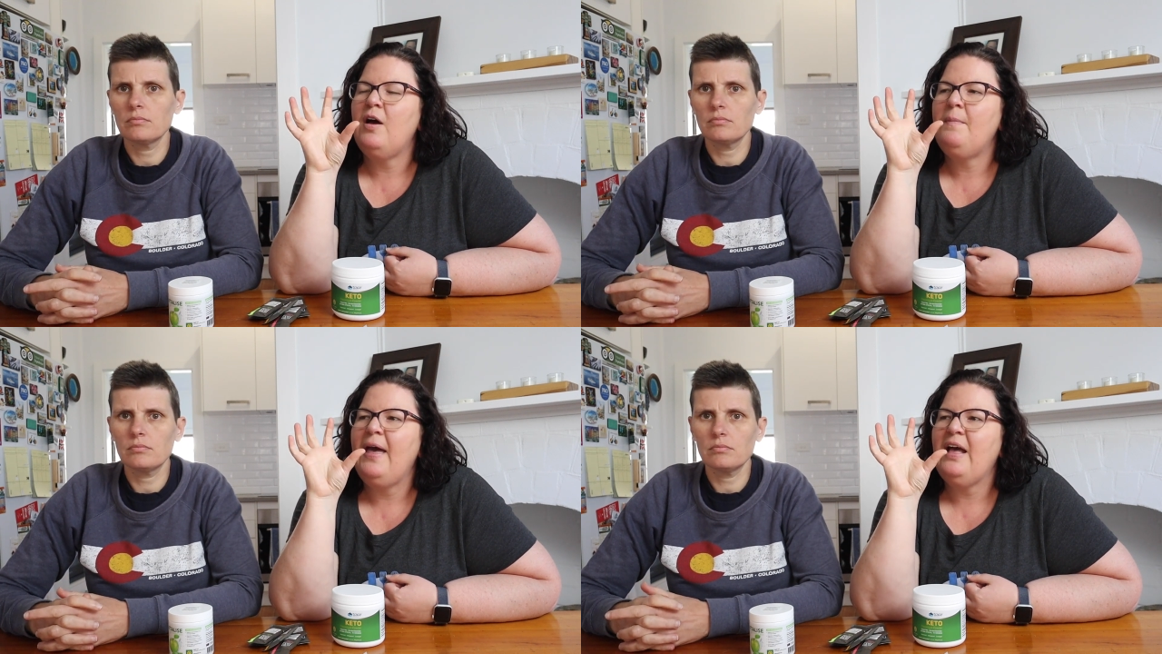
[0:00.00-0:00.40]

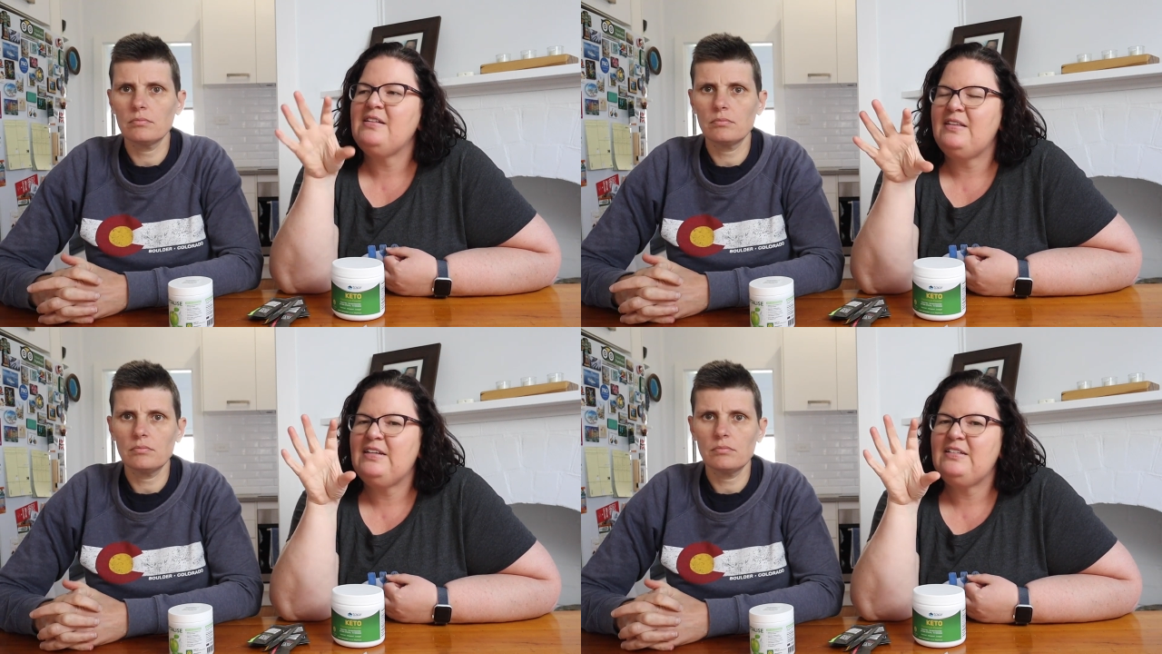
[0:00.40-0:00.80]
Speaker 1: about
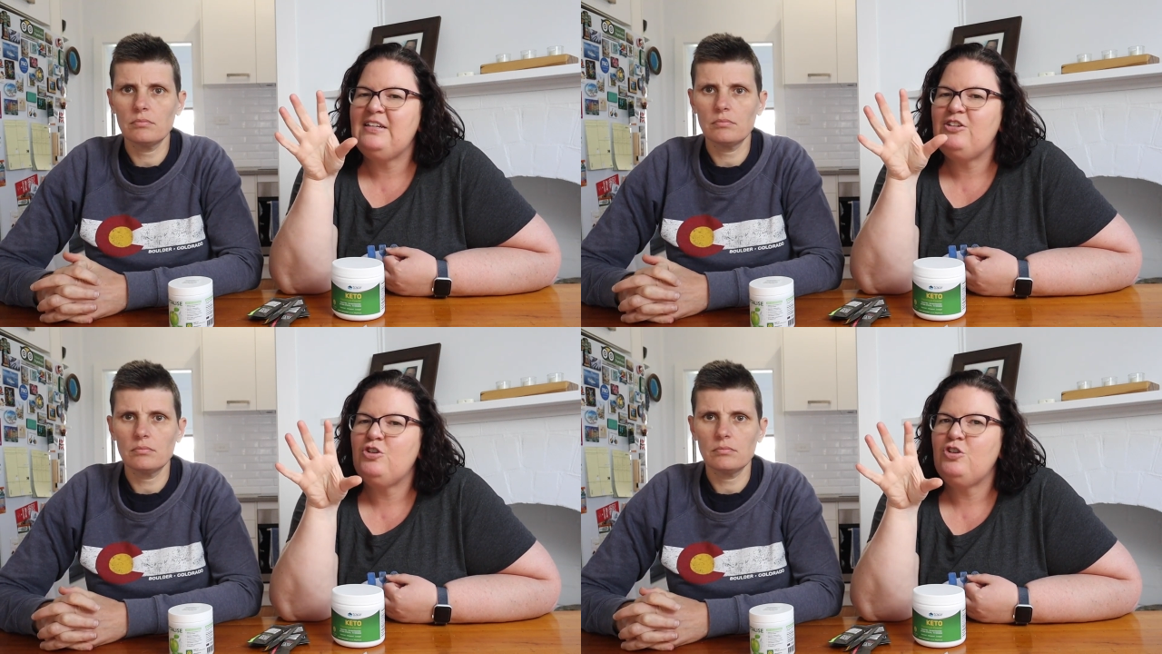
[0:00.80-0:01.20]

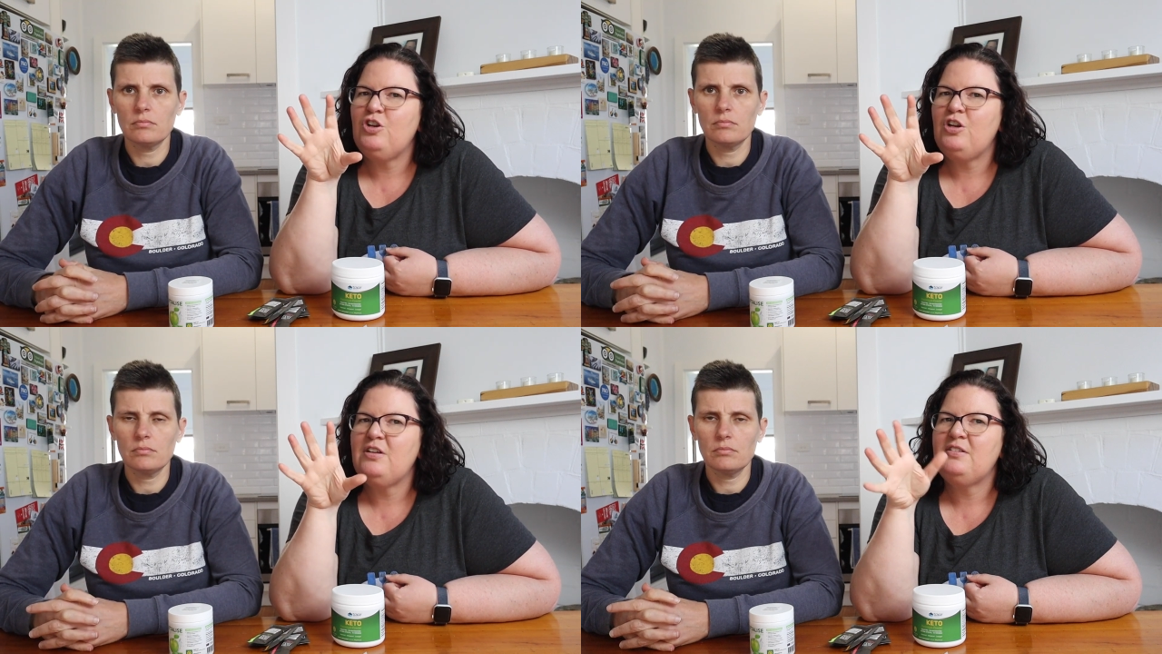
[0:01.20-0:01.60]

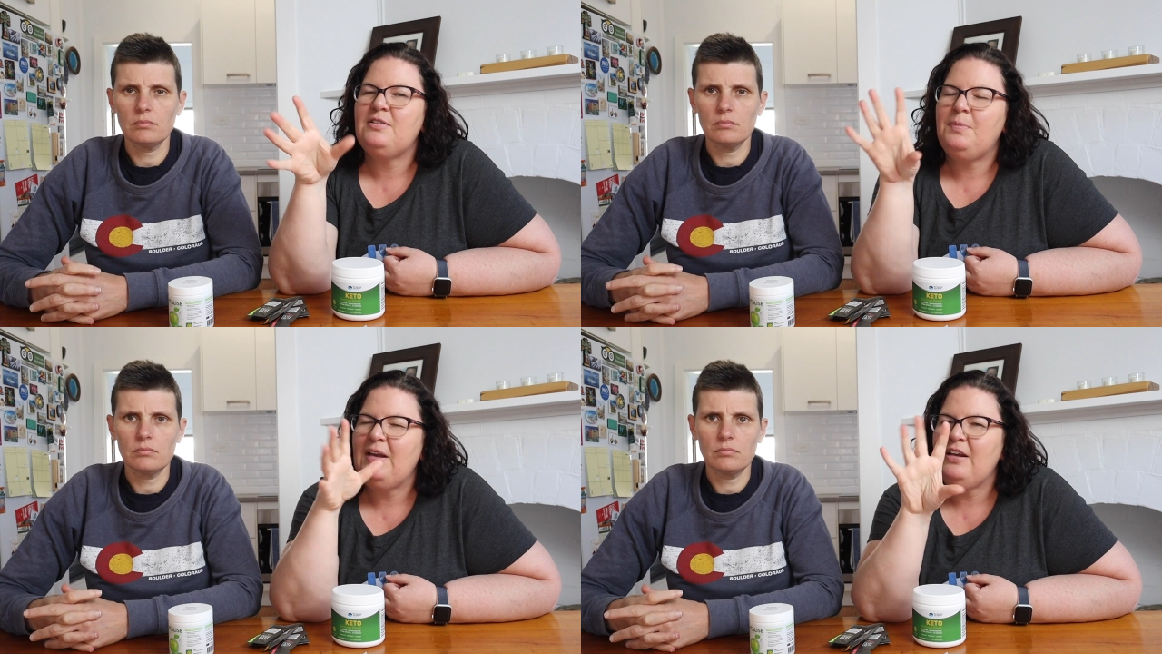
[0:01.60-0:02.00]
$62
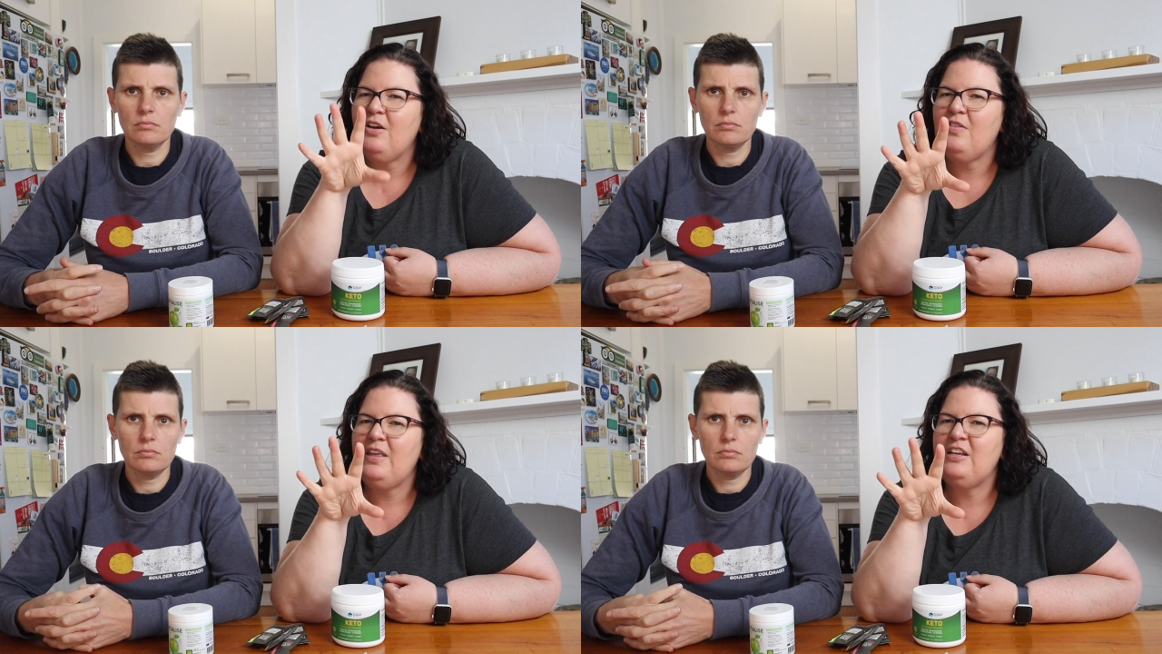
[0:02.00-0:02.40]
depending
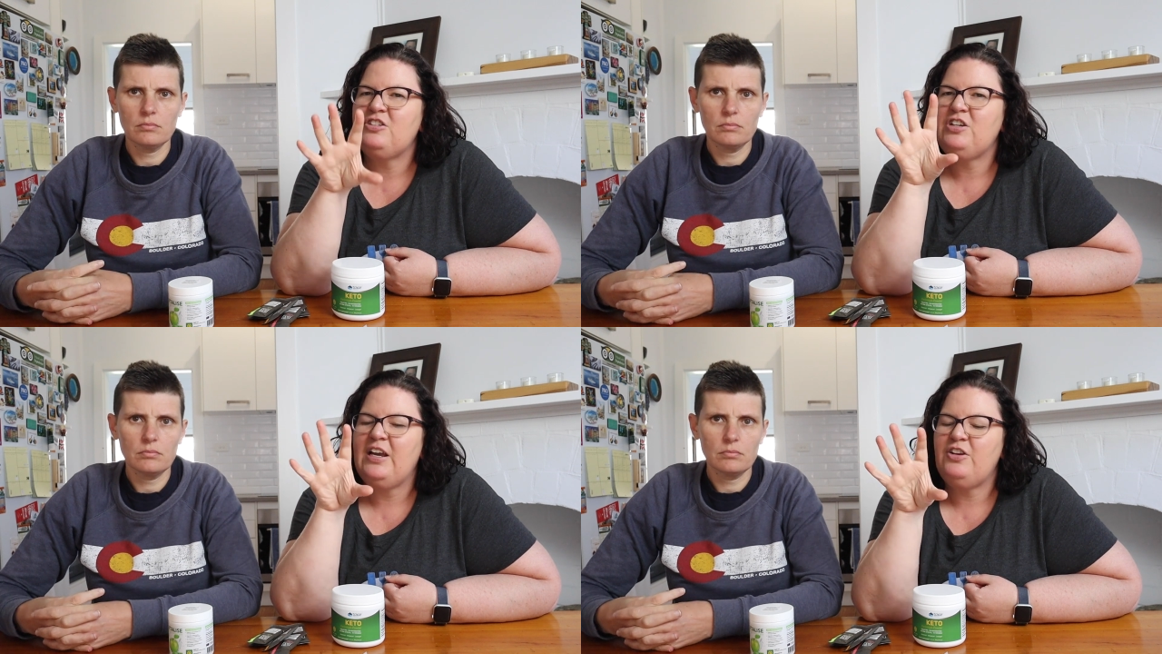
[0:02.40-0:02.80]
on the
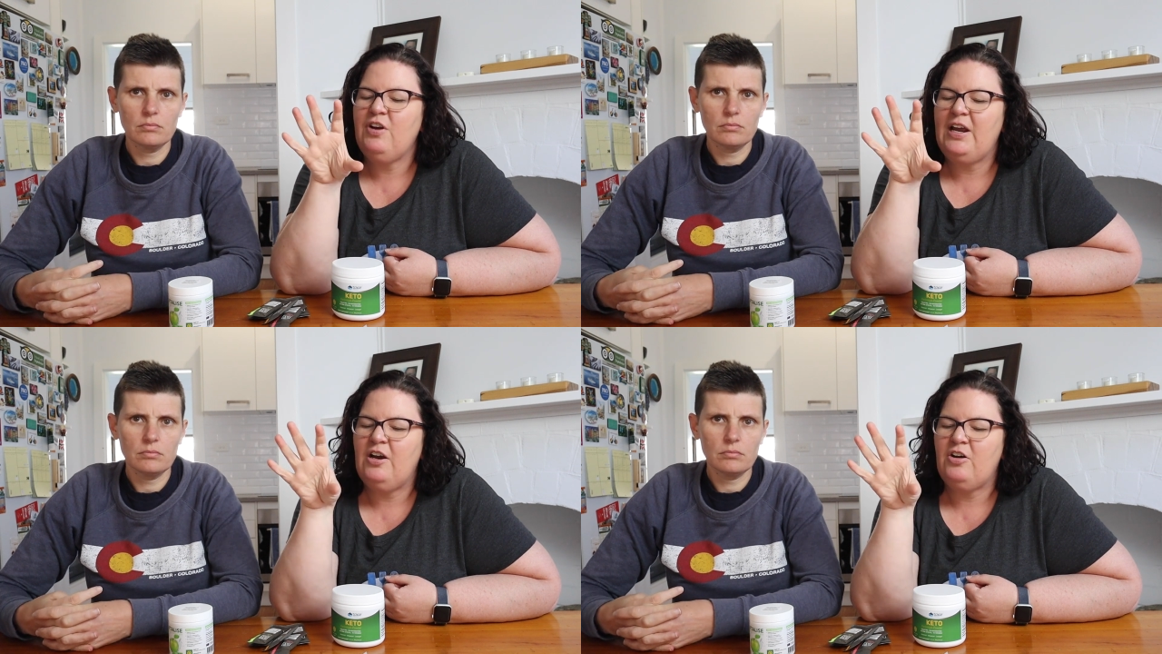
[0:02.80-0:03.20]
exchange
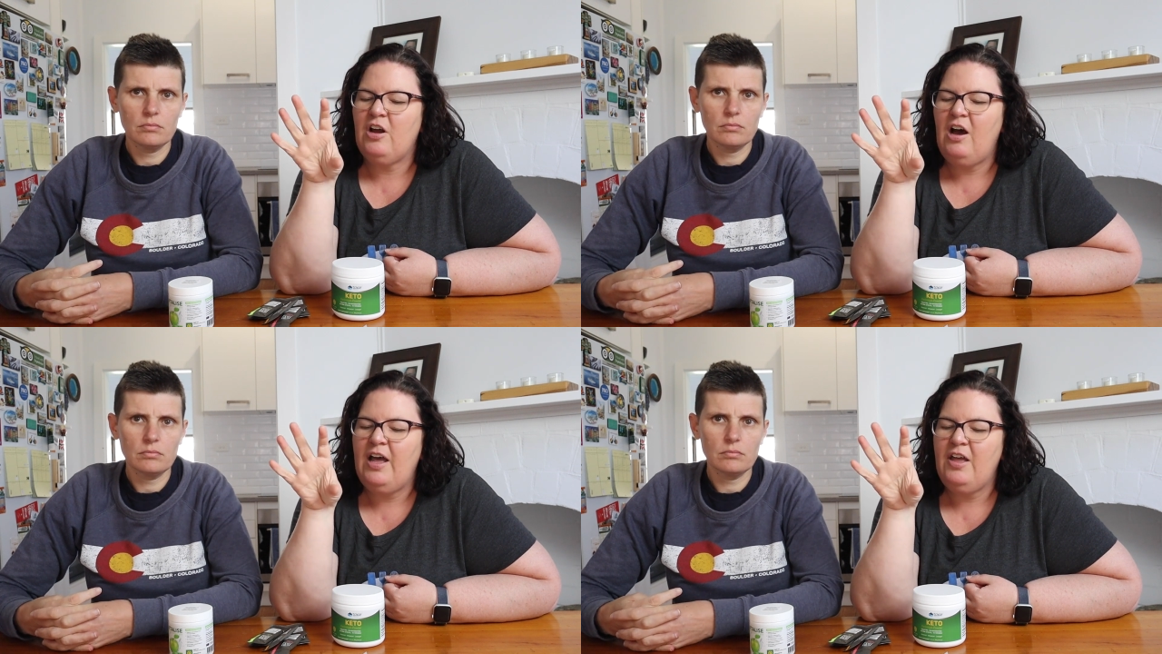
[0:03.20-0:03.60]
rate on
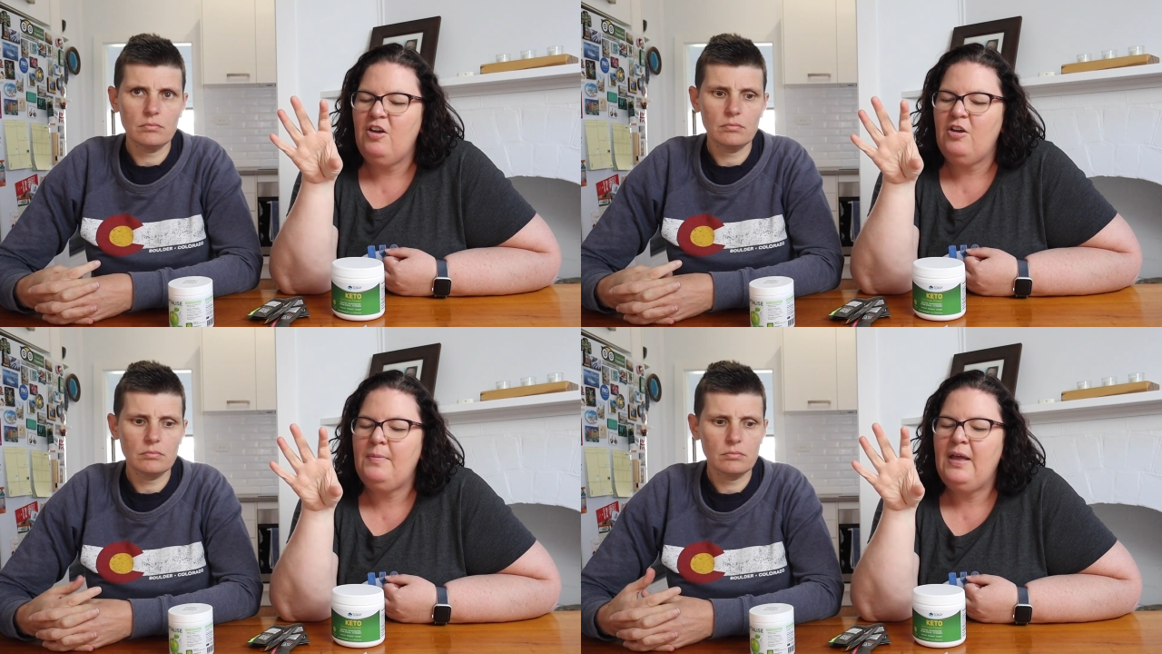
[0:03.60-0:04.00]

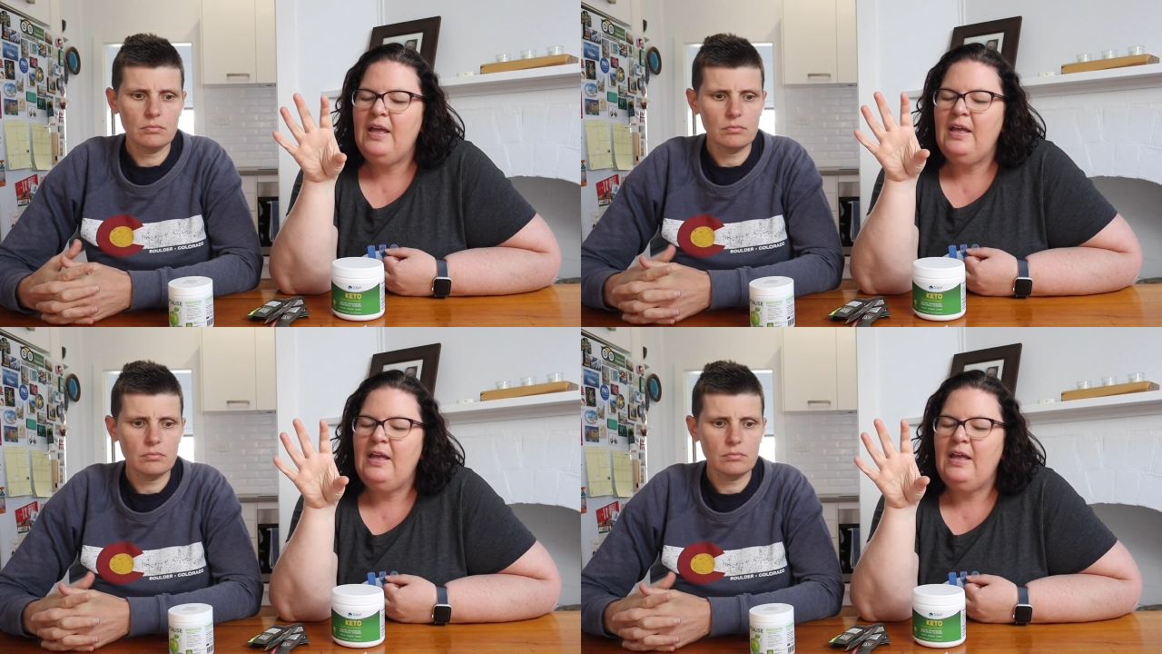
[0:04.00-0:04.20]
iHerb.